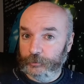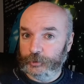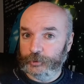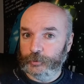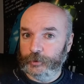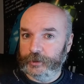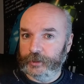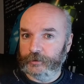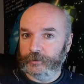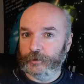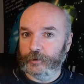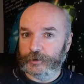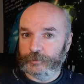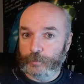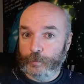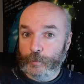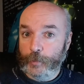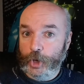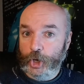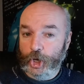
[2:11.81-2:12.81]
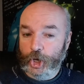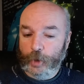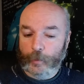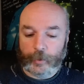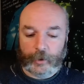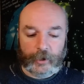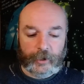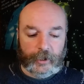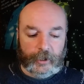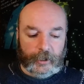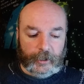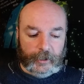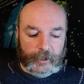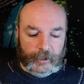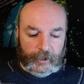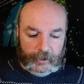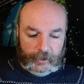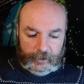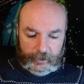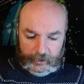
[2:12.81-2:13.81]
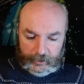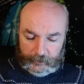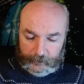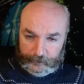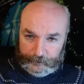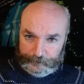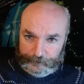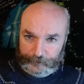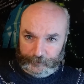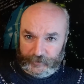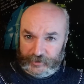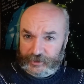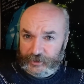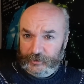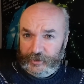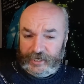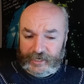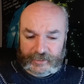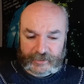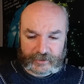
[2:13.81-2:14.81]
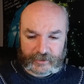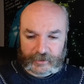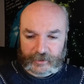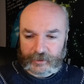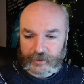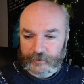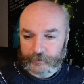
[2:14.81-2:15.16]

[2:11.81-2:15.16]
which we now know as MERP. So here's